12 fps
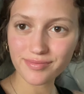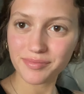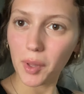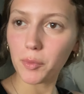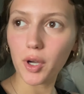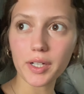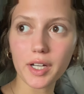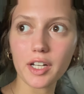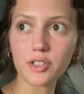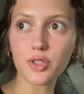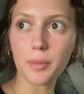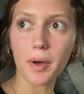I'm going on
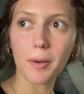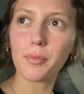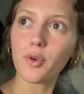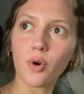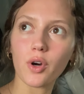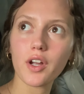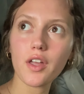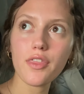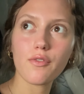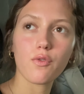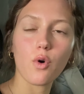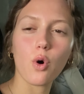a trip up
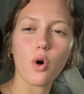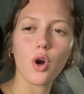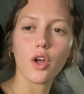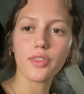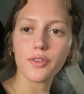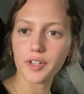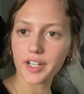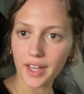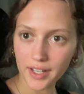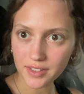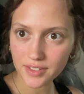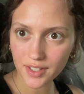north for 3
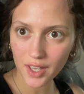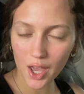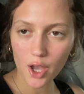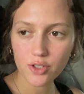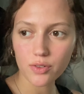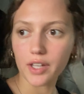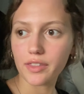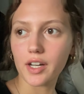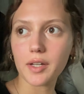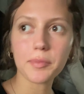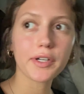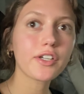nights, so I thought
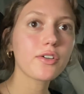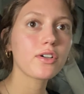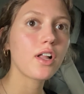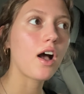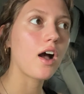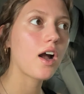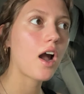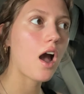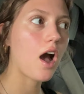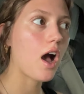I'd bring you along.